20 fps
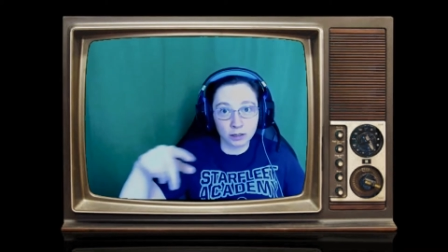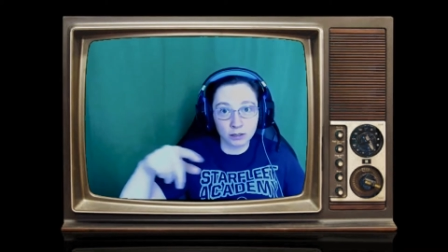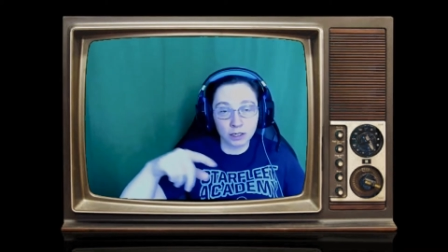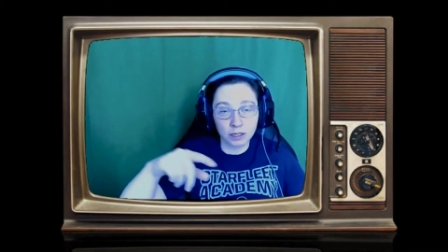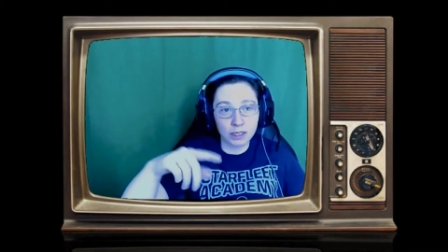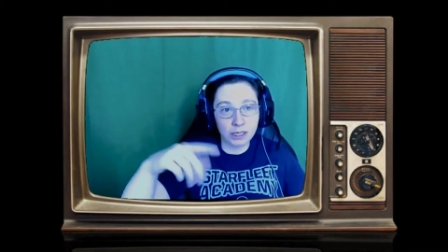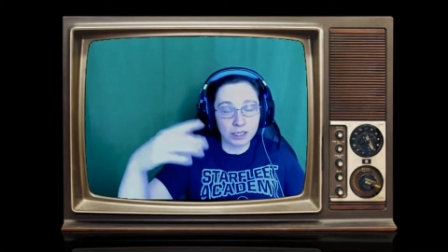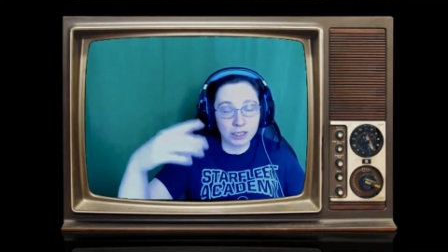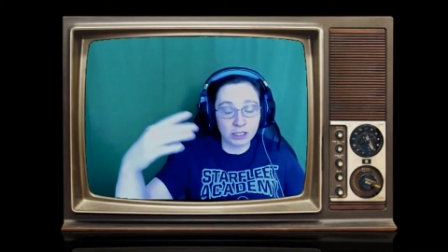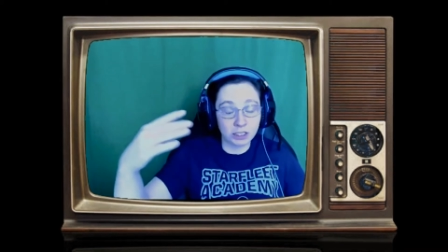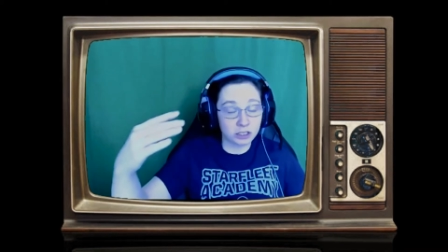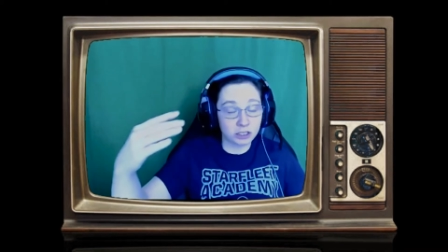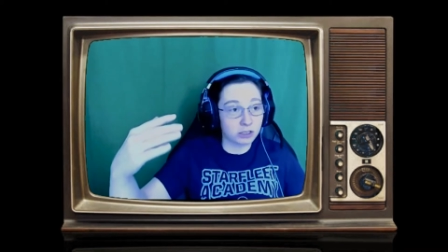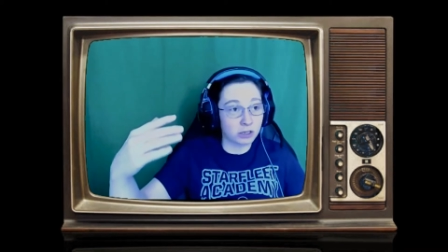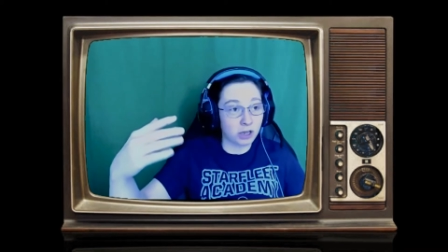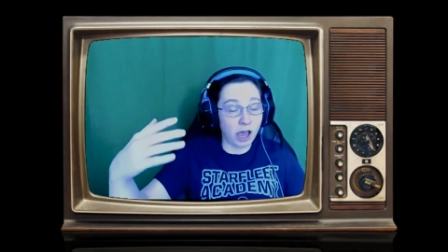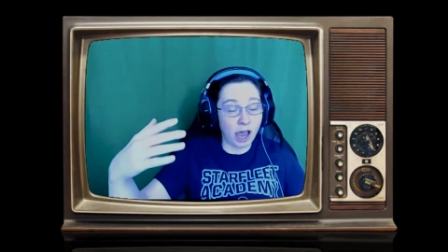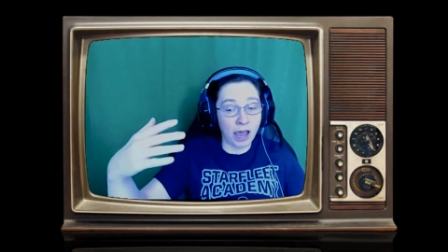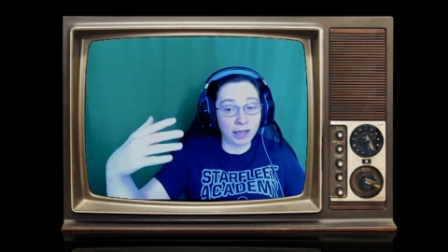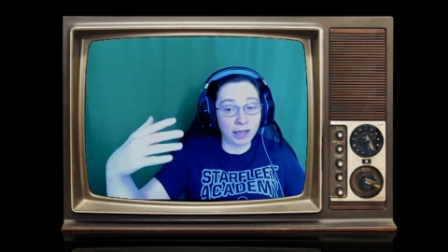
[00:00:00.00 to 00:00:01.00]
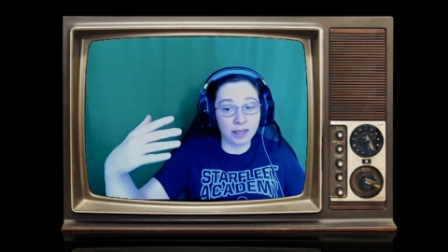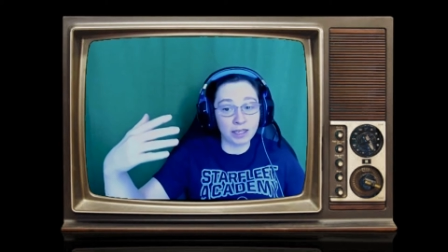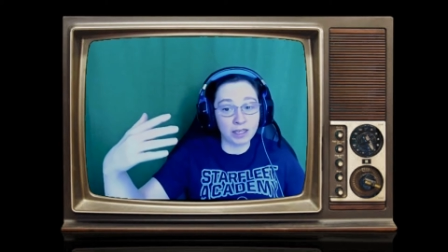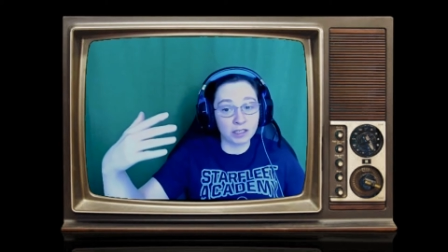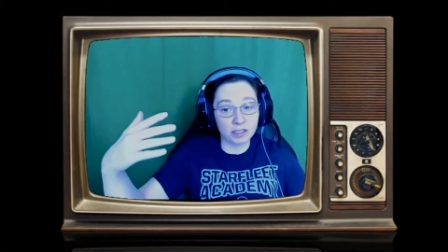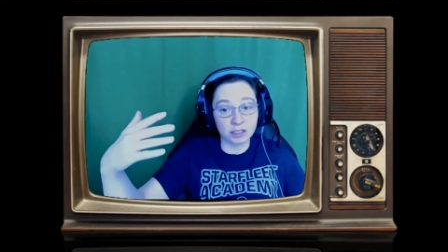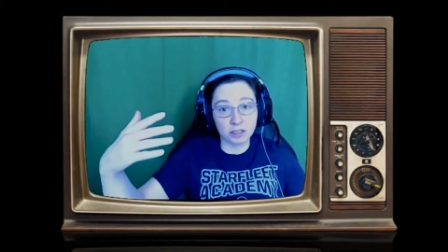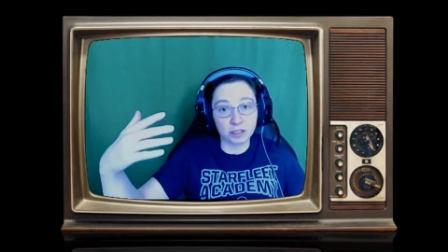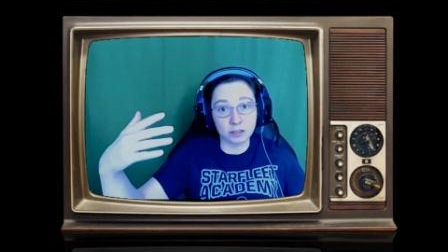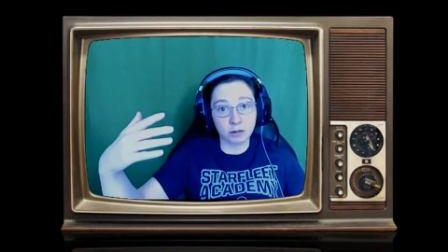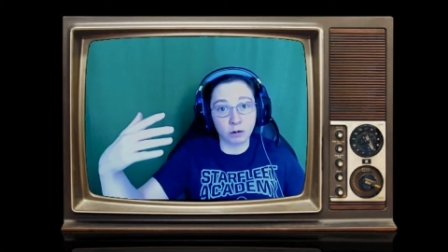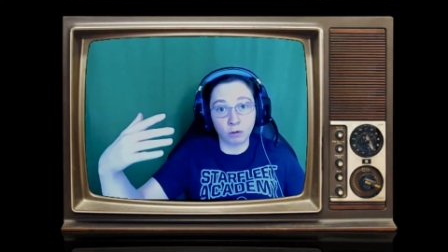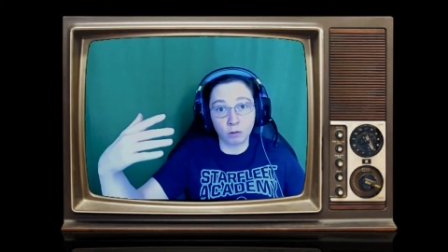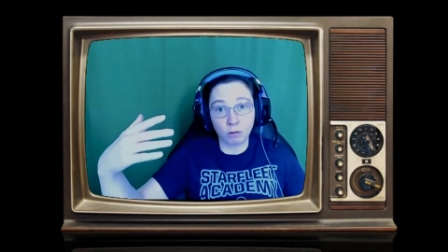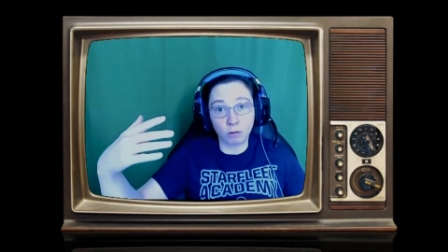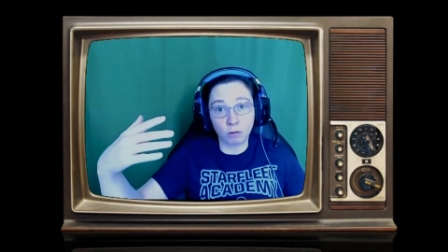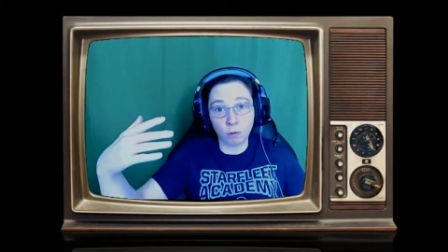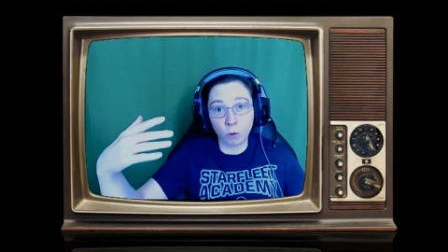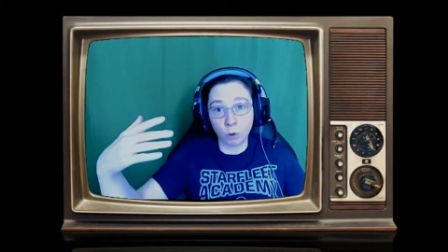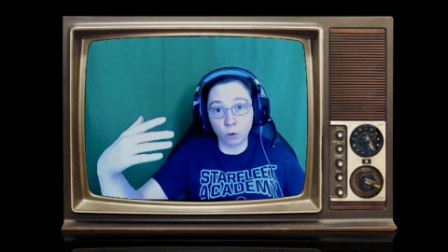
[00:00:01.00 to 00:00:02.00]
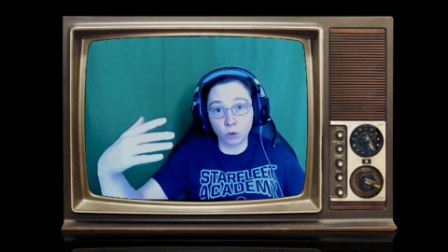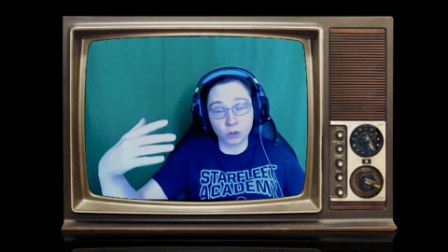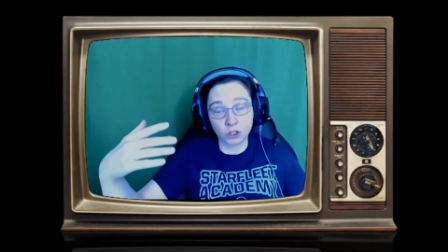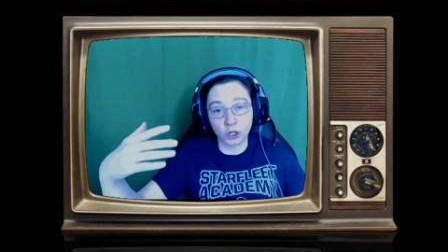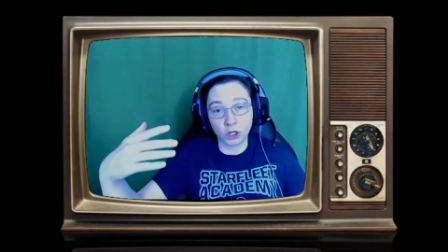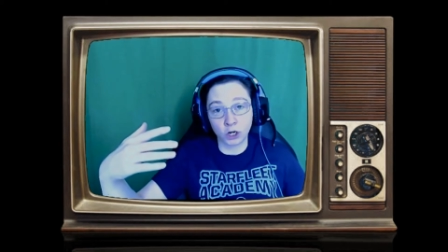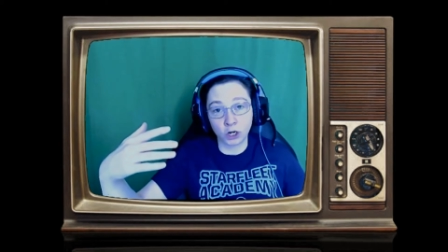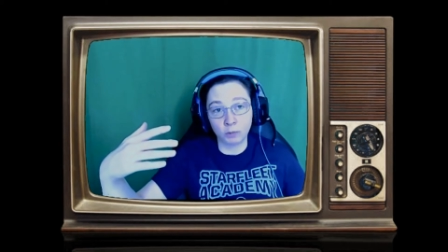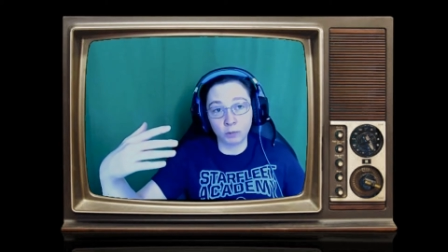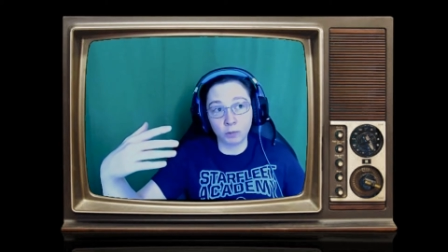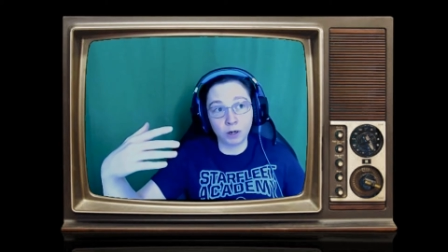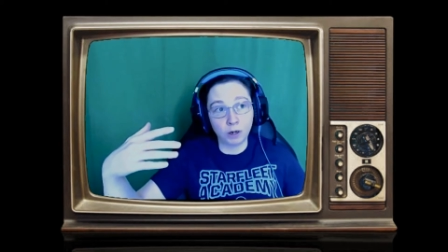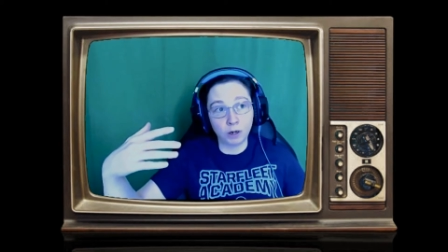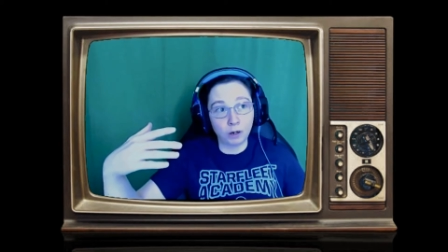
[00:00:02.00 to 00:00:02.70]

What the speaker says: I think it's just an old term